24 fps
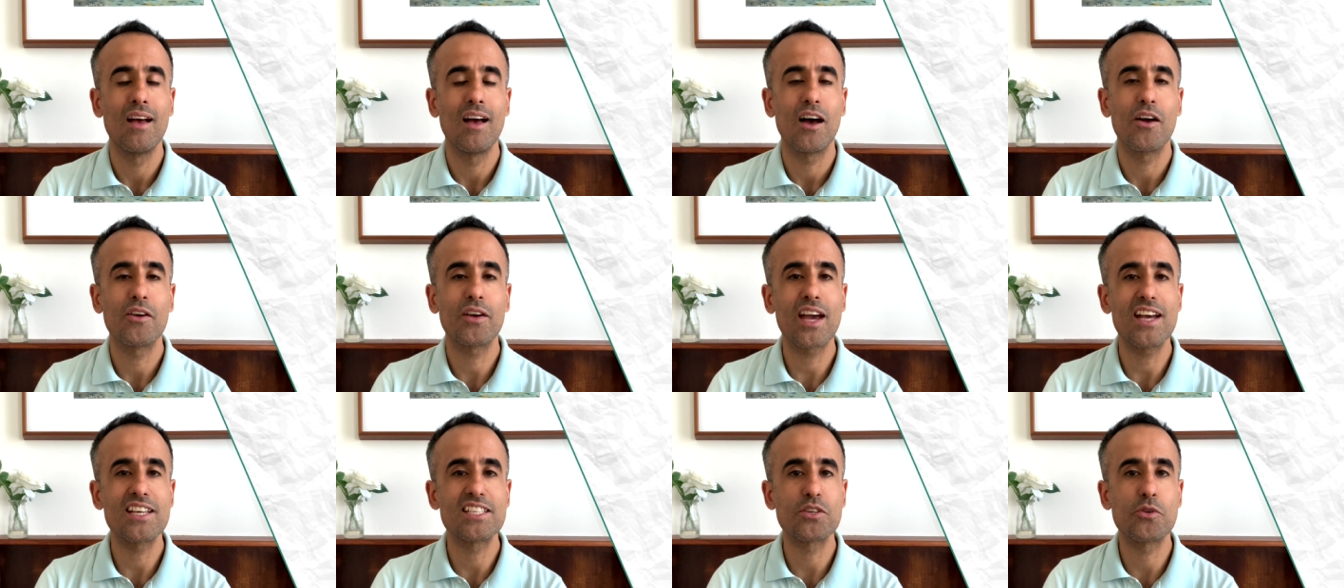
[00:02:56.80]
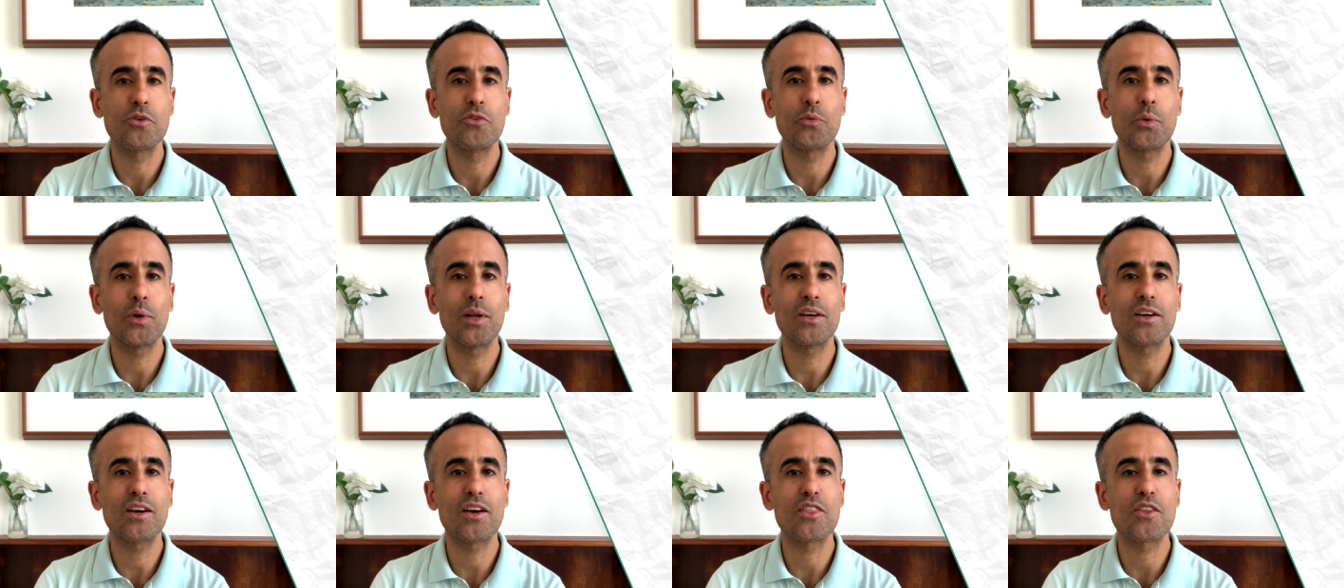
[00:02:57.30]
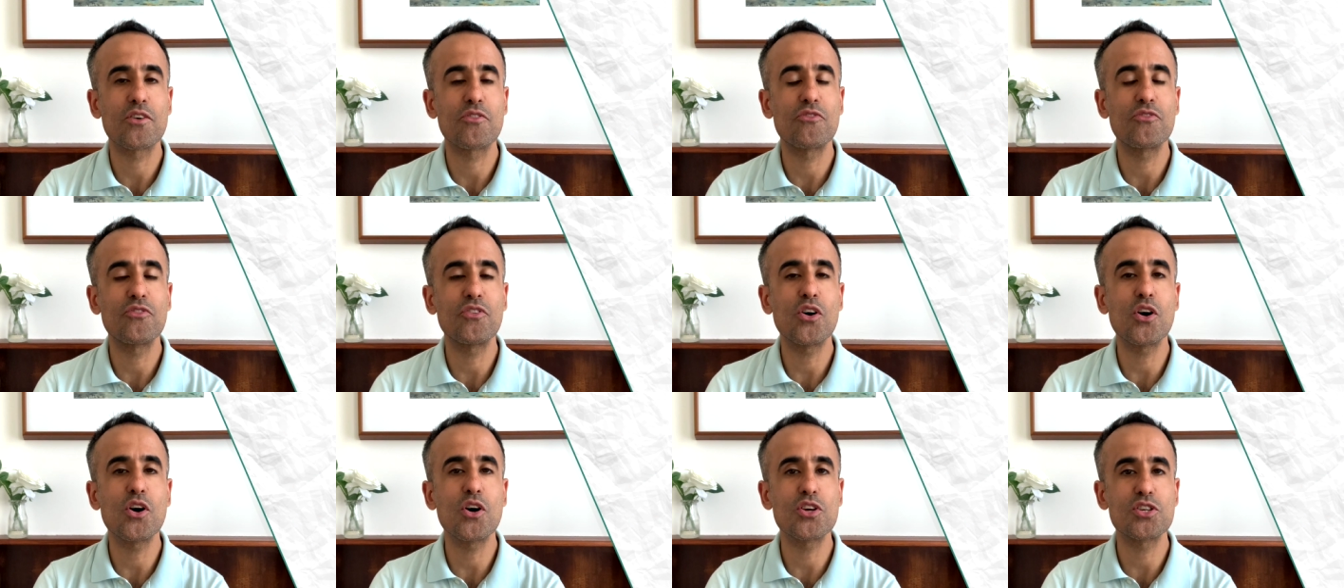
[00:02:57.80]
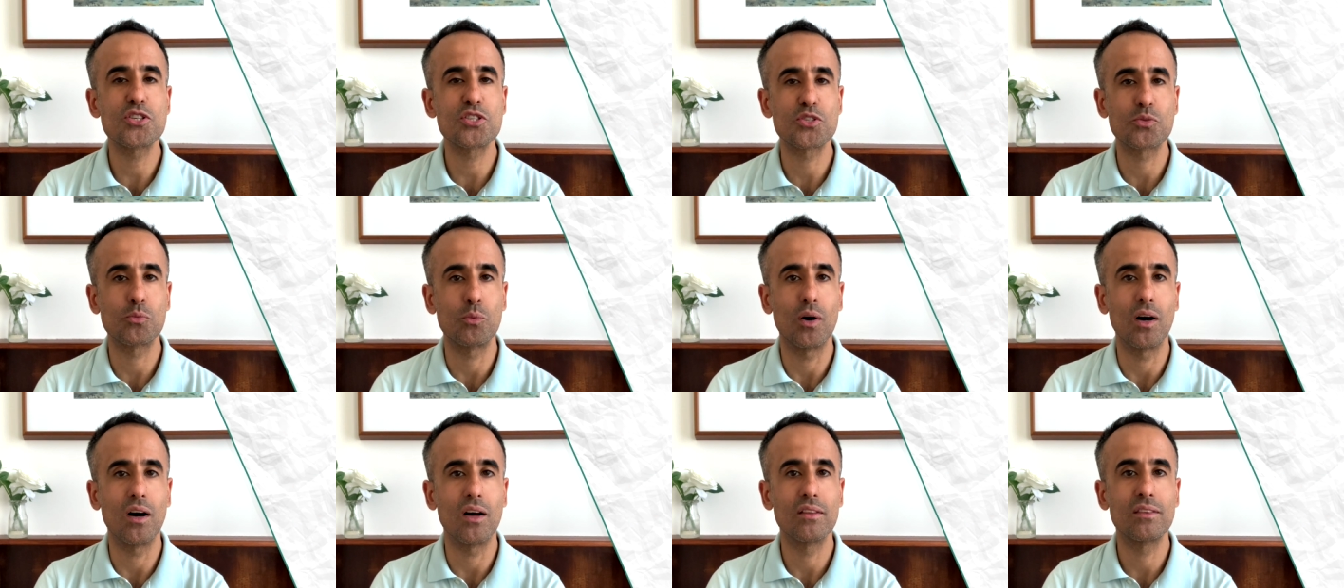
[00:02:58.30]
Okay, so if we look at the first
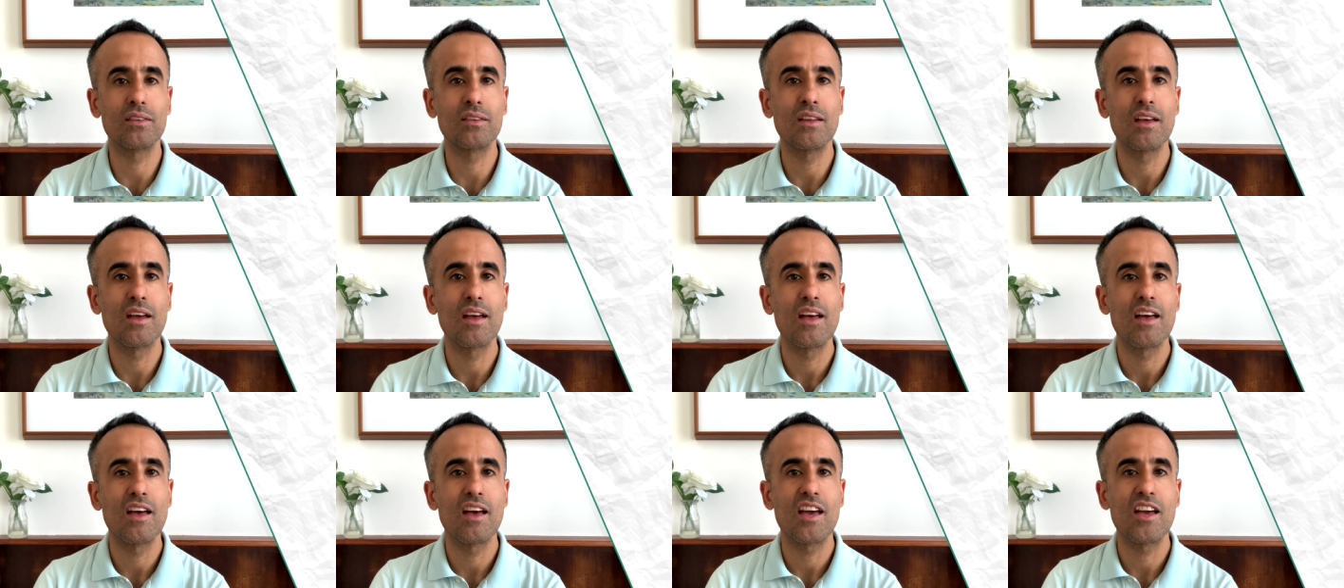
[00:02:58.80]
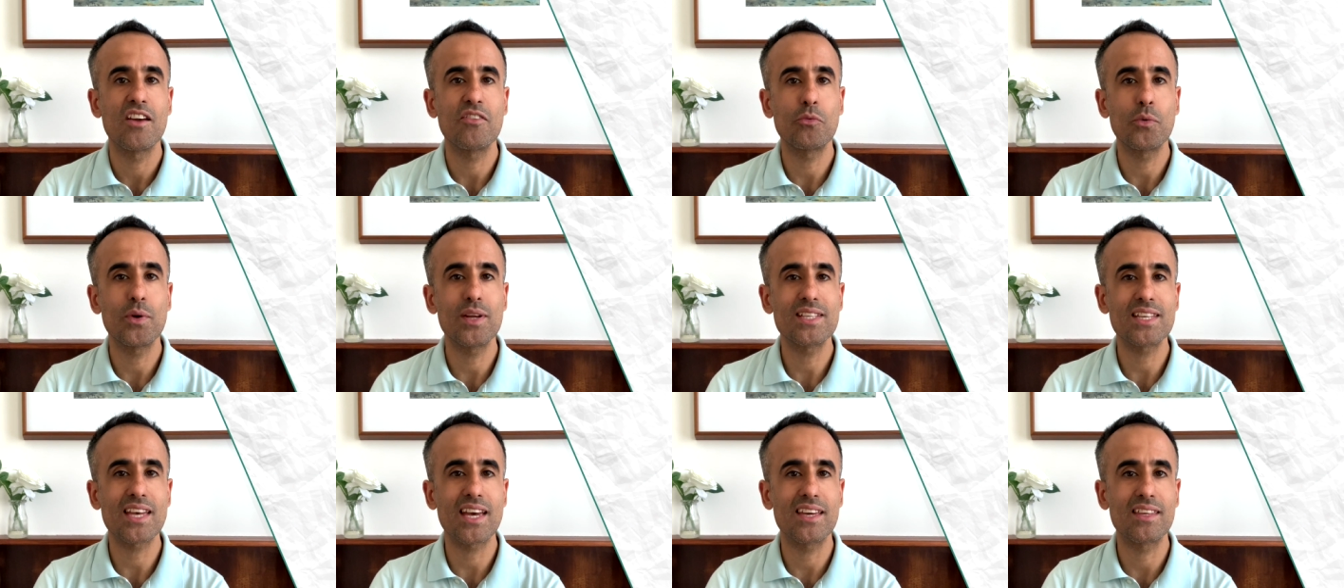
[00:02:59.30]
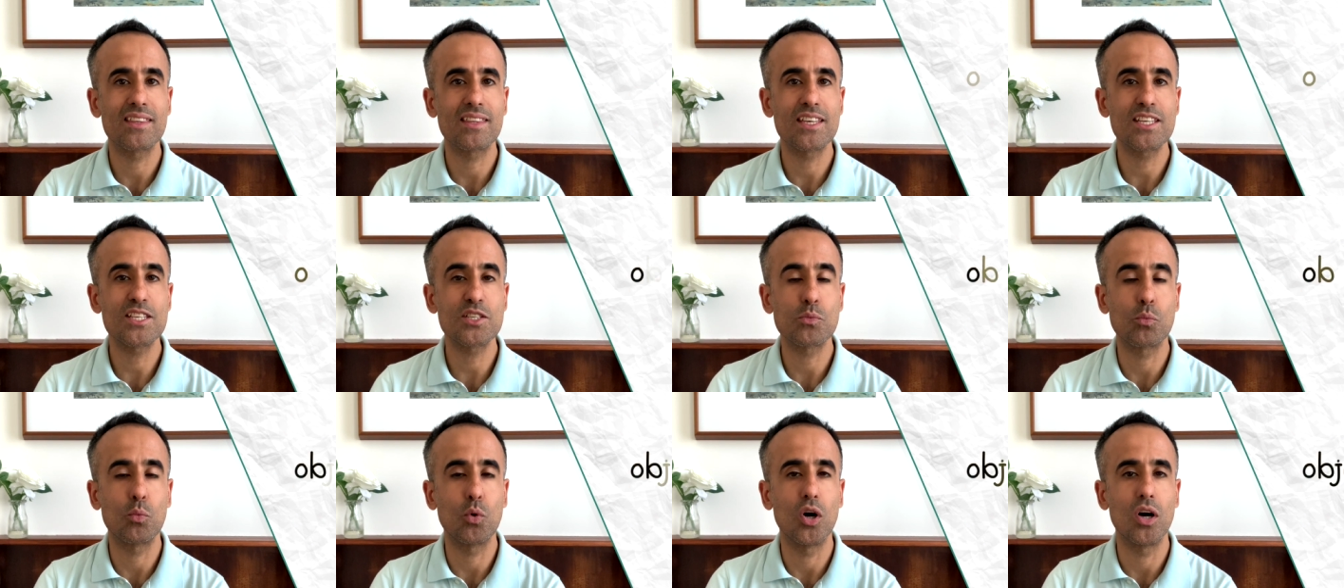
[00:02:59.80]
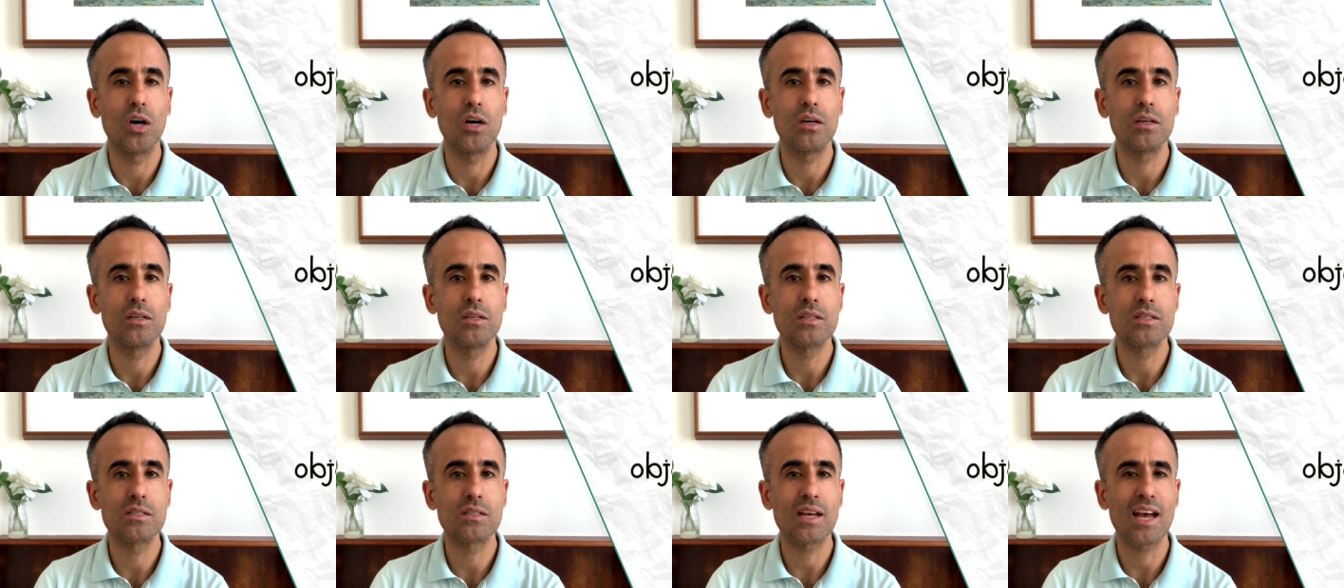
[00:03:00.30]
one, if we take this
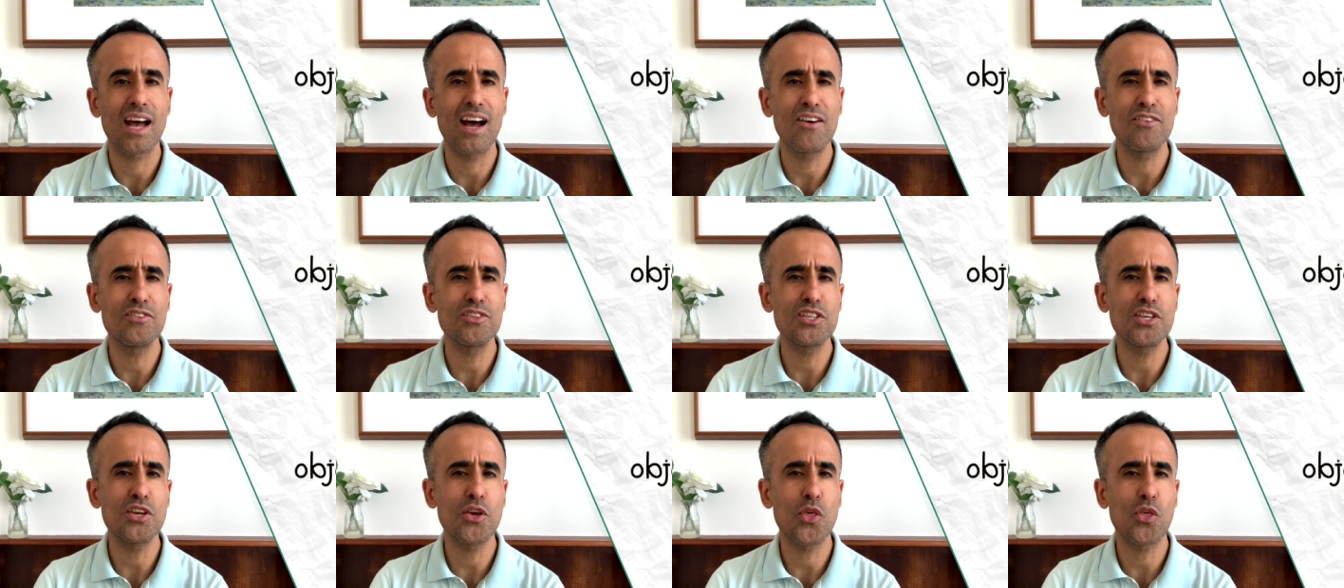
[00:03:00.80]
word, how do you